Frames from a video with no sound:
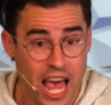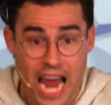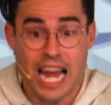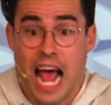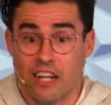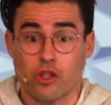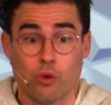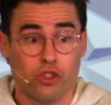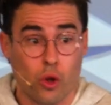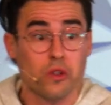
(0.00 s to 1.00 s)
and as a
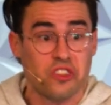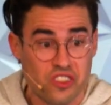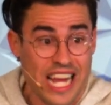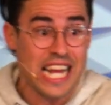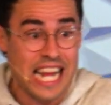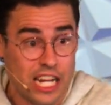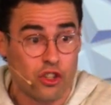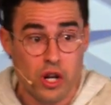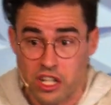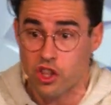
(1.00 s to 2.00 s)
result, sin
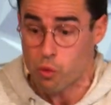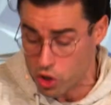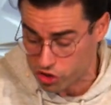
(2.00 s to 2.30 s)
entered into the world.